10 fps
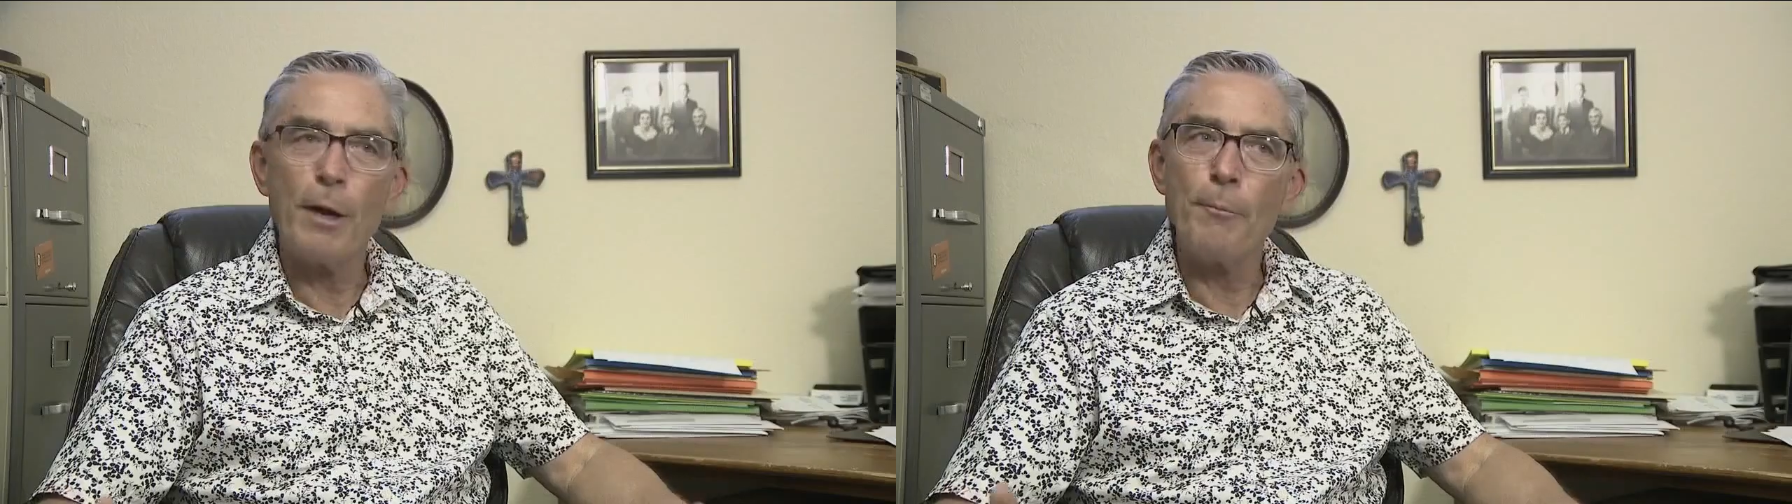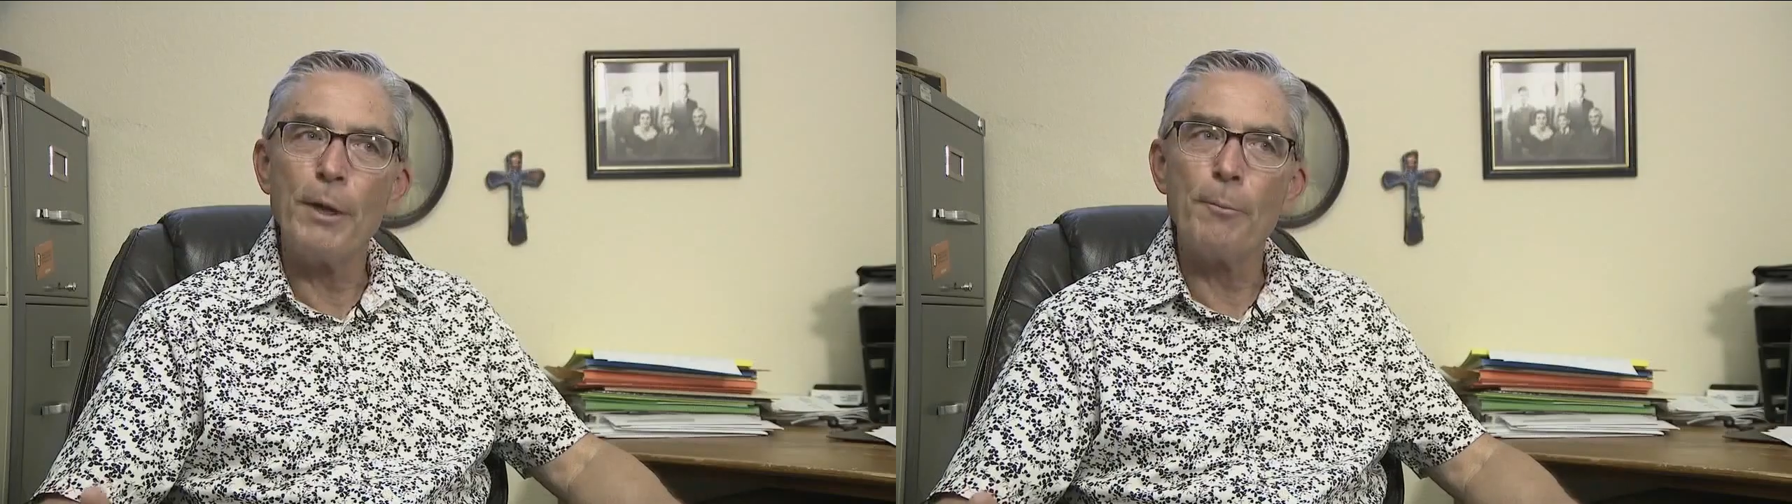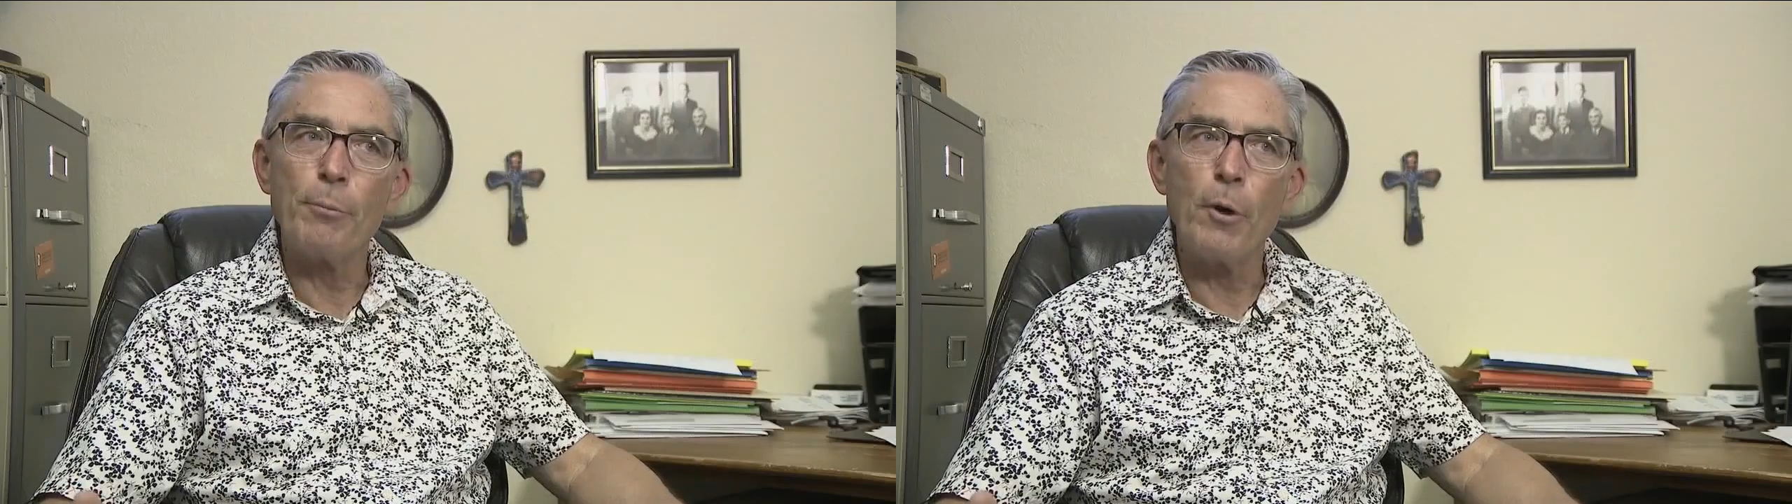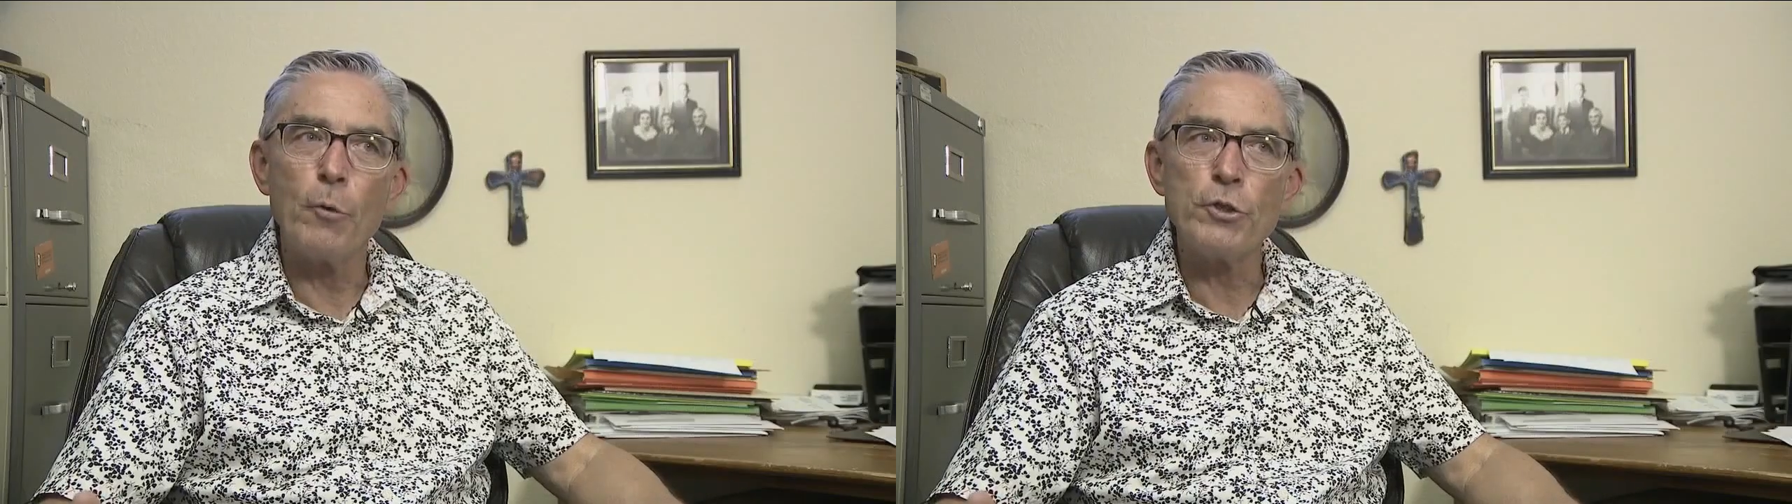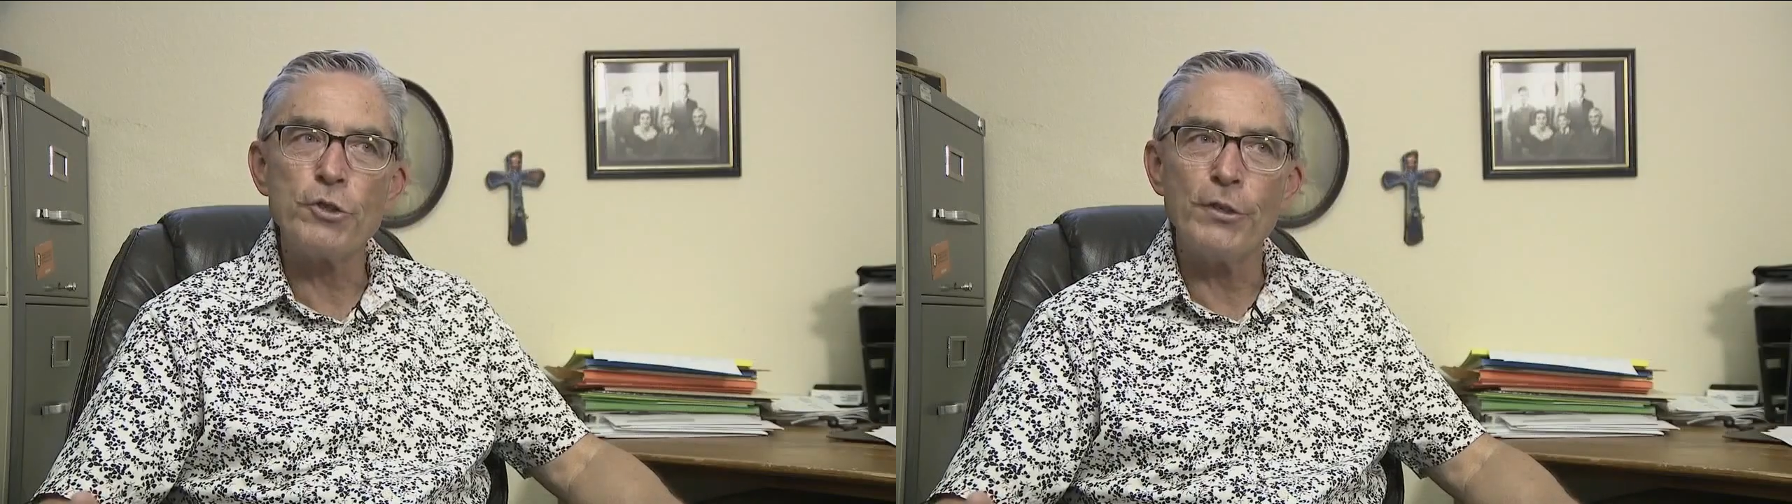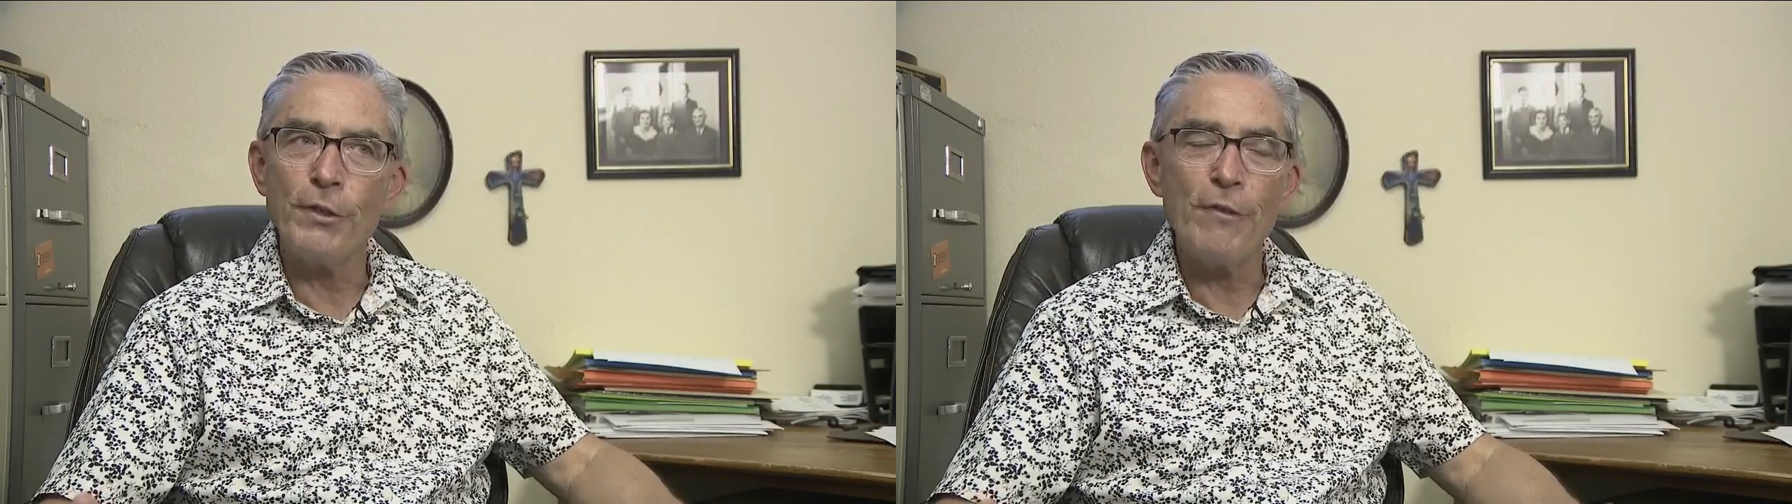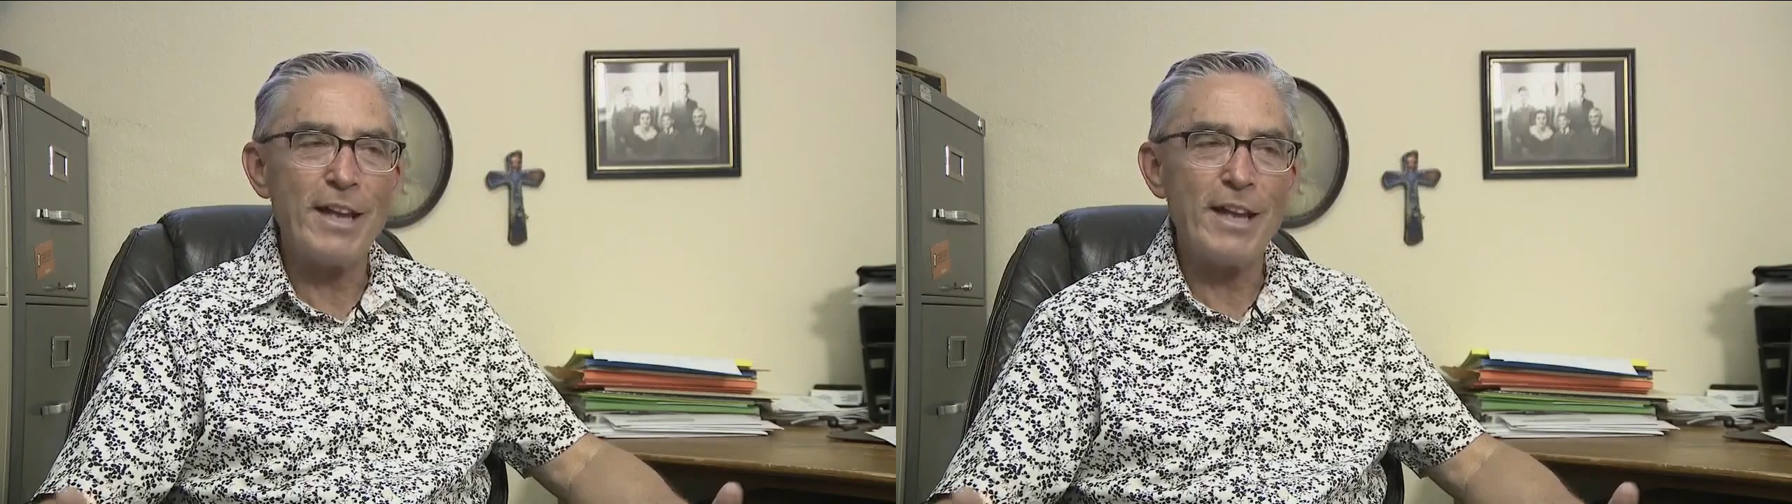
I've been approached and they've